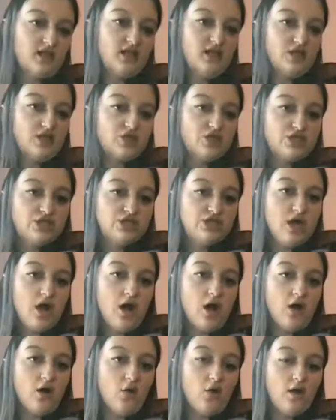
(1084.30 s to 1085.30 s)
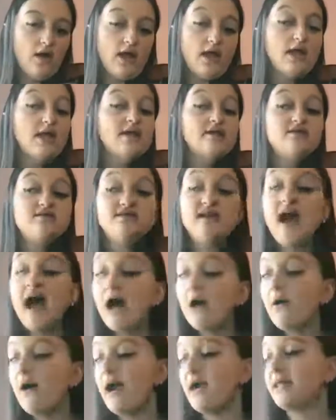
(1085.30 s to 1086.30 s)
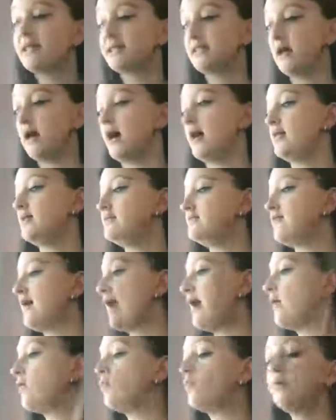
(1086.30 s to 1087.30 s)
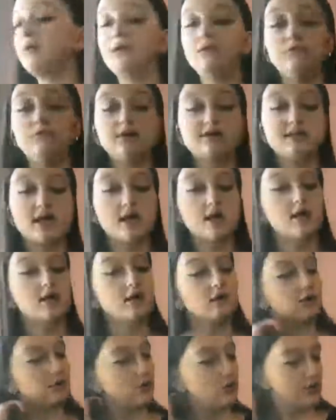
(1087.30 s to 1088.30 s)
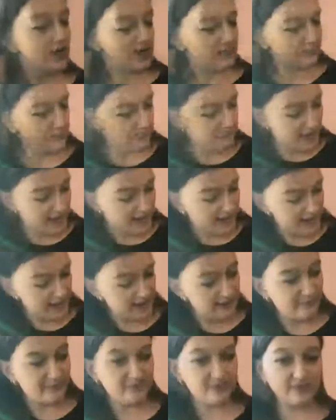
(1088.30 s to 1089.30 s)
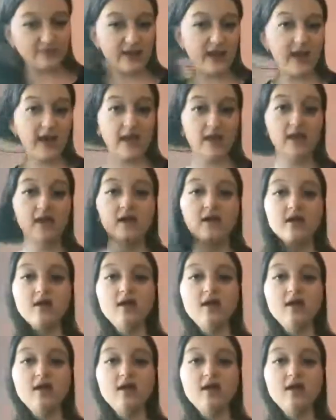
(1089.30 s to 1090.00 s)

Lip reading: So now I thought that we would take a quick break and play